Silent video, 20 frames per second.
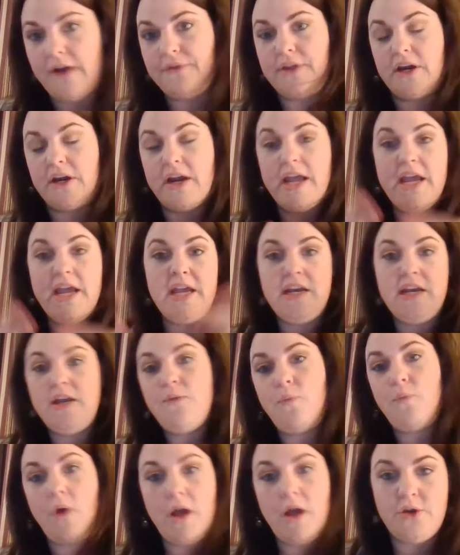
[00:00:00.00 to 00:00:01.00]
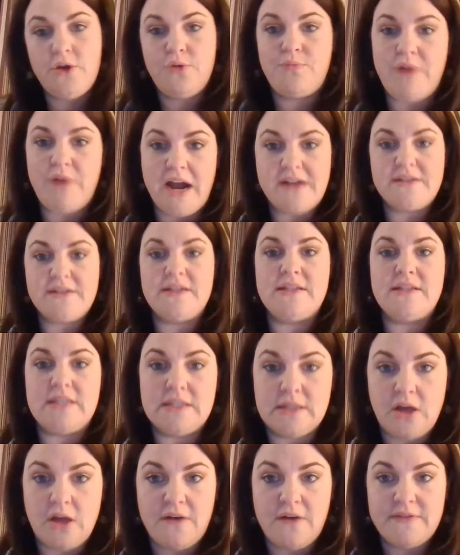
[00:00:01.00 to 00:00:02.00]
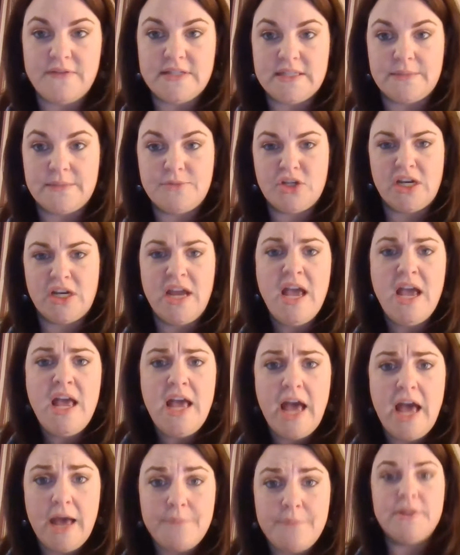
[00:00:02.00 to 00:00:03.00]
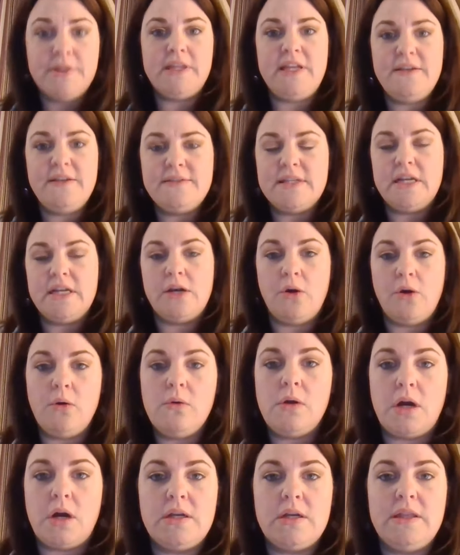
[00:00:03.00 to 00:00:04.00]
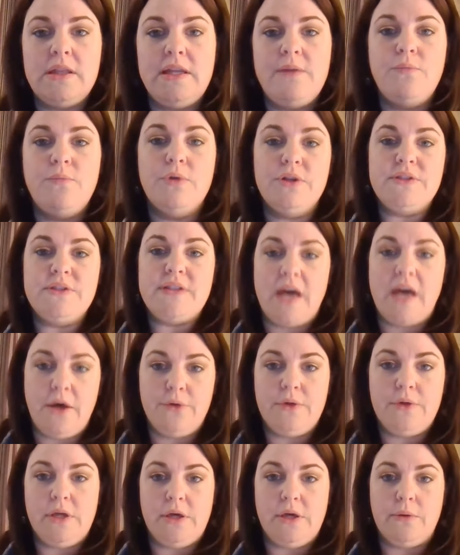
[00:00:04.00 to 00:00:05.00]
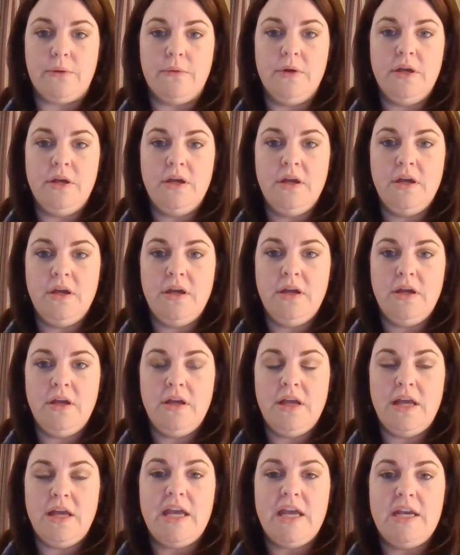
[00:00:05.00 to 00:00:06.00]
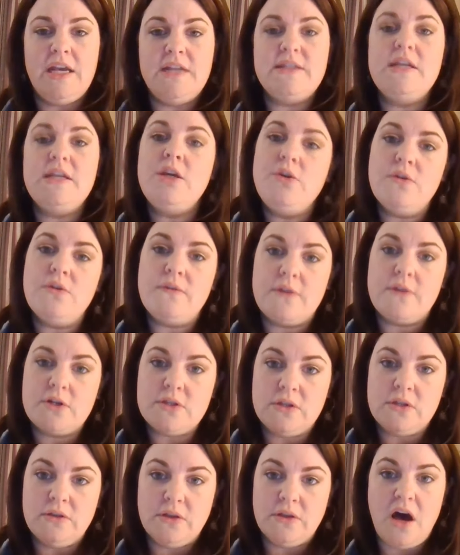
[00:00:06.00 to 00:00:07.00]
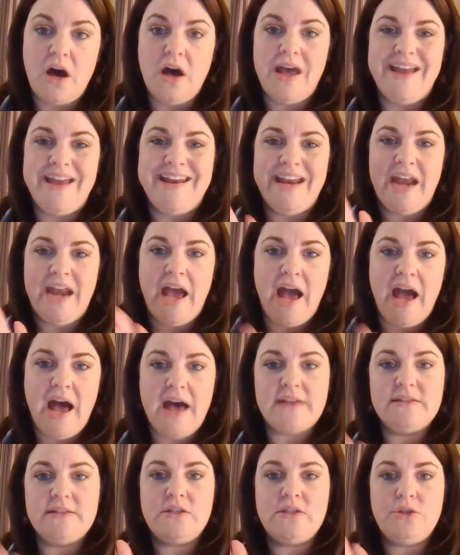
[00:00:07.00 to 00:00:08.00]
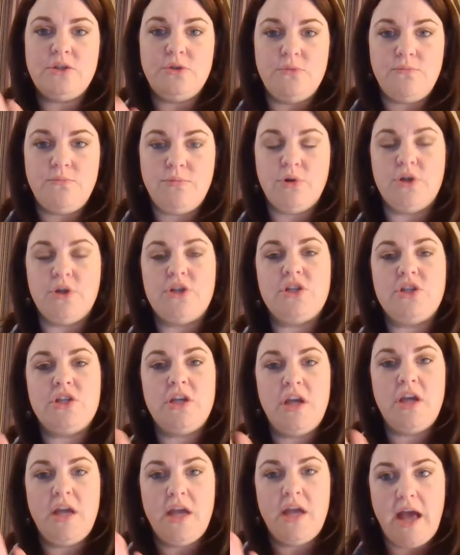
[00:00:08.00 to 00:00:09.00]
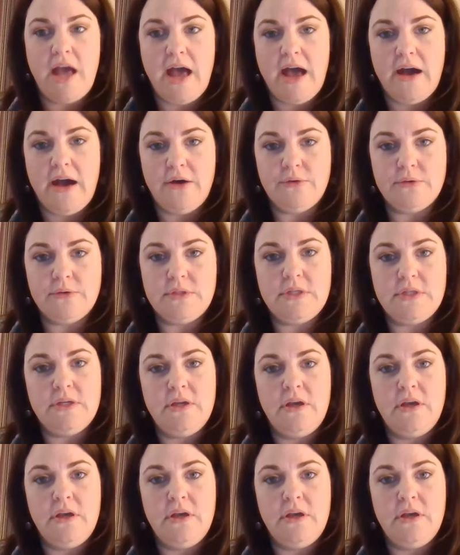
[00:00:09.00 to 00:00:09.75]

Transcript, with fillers: there, anyone who practices Law of Assumption and believes in it wholeheartedly will tell you. It is a universal law and it has to push out.